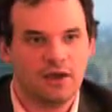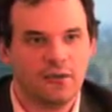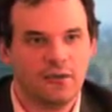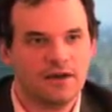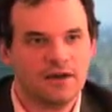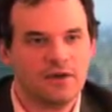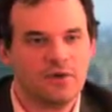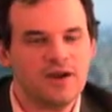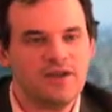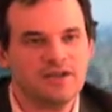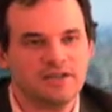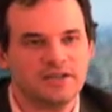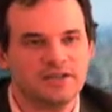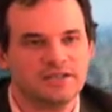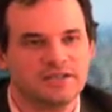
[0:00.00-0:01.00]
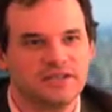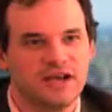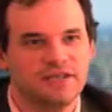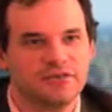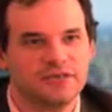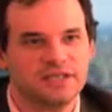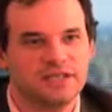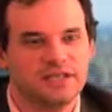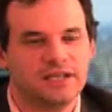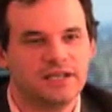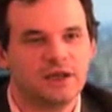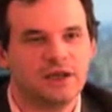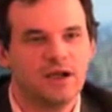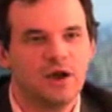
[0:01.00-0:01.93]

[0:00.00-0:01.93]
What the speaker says: Where is our sovereignty here?